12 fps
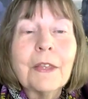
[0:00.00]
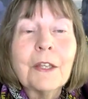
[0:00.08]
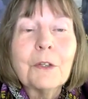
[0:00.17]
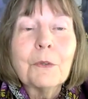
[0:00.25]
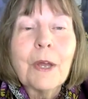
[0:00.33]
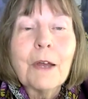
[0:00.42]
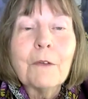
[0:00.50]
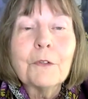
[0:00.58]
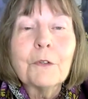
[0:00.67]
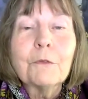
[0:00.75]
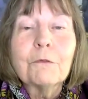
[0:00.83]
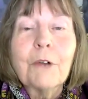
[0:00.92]
think you
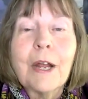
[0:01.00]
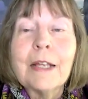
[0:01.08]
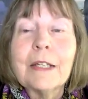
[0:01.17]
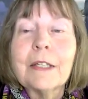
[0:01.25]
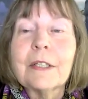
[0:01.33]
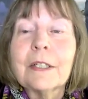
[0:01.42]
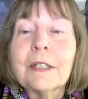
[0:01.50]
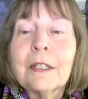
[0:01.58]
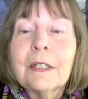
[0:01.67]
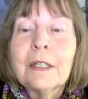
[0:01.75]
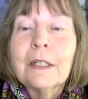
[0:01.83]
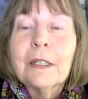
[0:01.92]
have to write
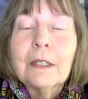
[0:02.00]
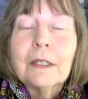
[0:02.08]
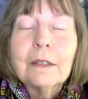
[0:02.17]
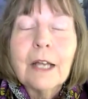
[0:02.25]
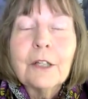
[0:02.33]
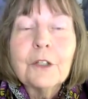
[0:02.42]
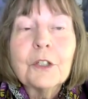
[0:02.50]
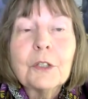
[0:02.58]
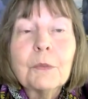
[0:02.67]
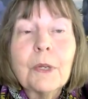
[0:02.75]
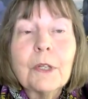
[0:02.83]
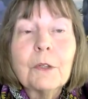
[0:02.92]
not
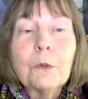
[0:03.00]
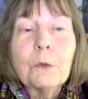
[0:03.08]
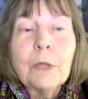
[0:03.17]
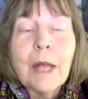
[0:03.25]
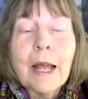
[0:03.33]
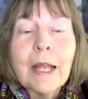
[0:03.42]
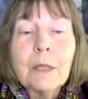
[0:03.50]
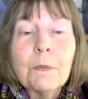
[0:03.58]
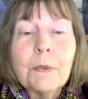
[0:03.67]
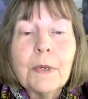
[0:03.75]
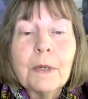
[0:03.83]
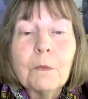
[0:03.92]
just what you like,
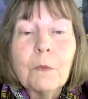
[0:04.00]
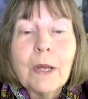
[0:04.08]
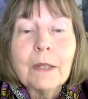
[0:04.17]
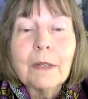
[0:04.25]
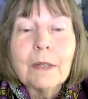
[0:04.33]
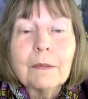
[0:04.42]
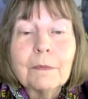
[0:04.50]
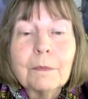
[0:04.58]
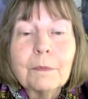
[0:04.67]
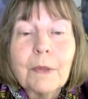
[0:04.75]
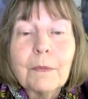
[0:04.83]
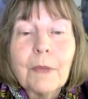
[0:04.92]
but
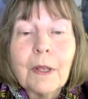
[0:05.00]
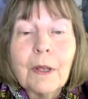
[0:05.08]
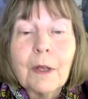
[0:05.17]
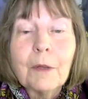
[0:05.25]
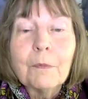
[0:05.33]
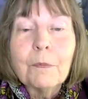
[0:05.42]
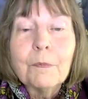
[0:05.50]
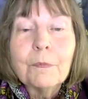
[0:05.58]
uh,